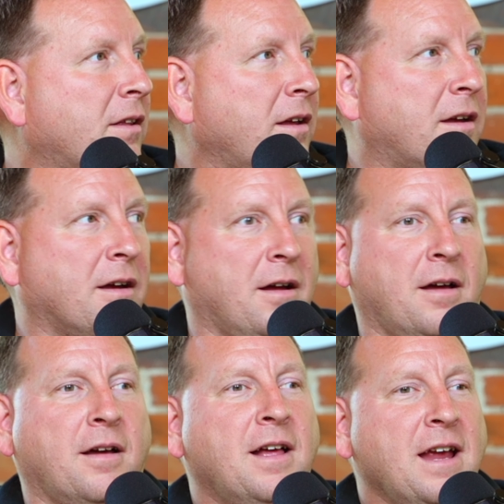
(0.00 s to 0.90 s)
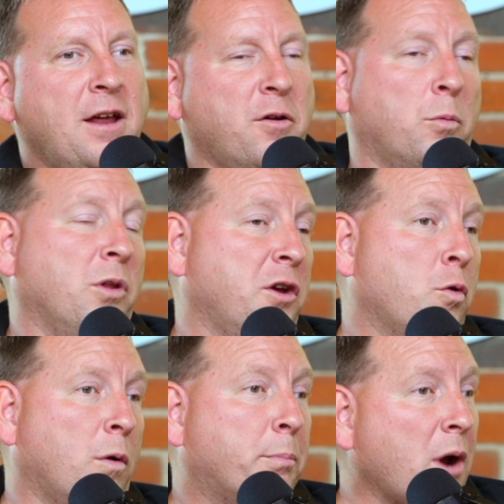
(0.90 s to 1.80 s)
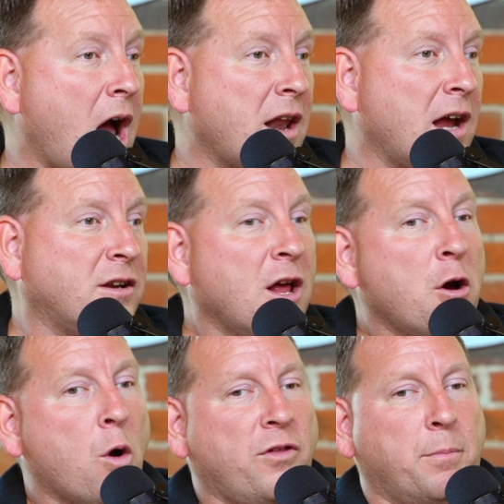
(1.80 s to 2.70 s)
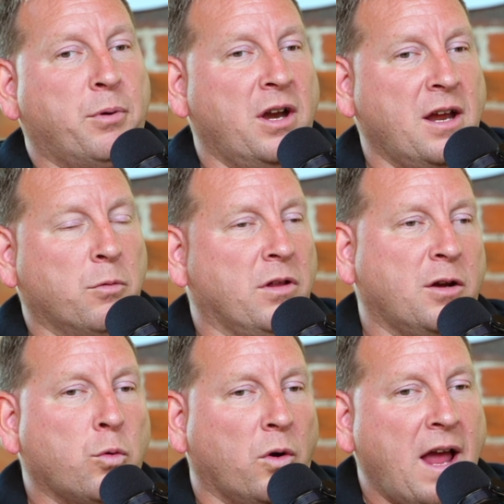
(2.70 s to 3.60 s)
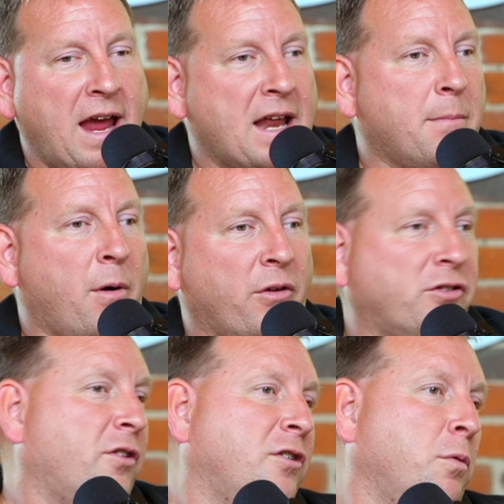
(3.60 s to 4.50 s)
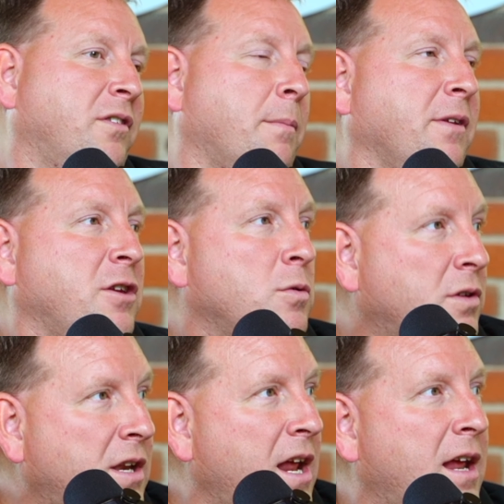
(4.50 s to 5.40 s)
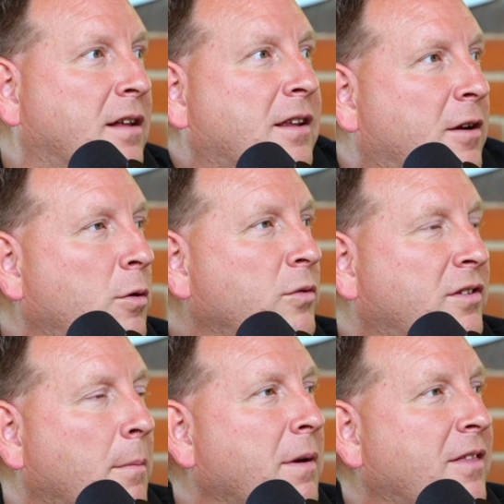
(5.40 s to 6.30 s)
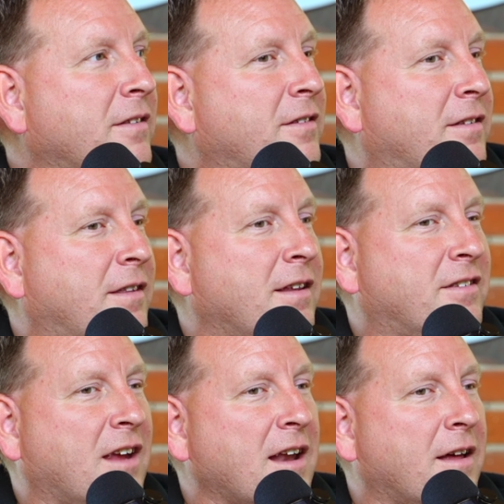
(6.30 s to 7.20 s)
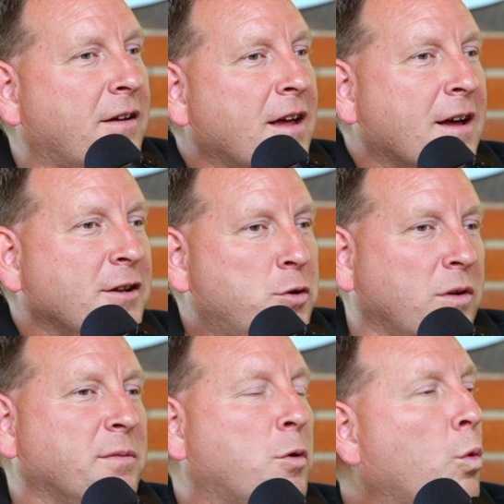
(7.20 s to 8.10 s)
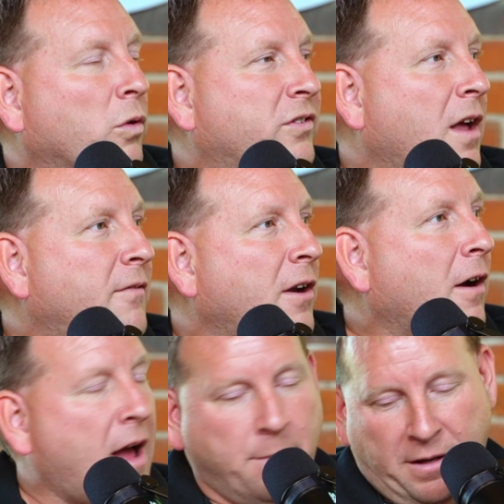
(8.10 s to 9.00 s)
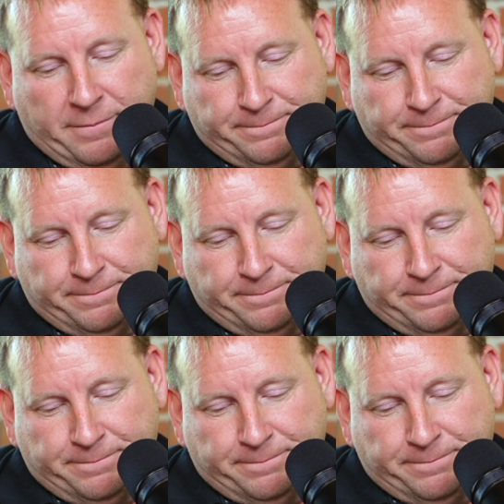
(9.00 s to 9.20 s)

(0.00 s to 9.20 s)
Like either a really cool product, or they're breeding really cool animals, or they're doing something unique. Like who's somebody that's kind of doing some cool stuff in our hobby?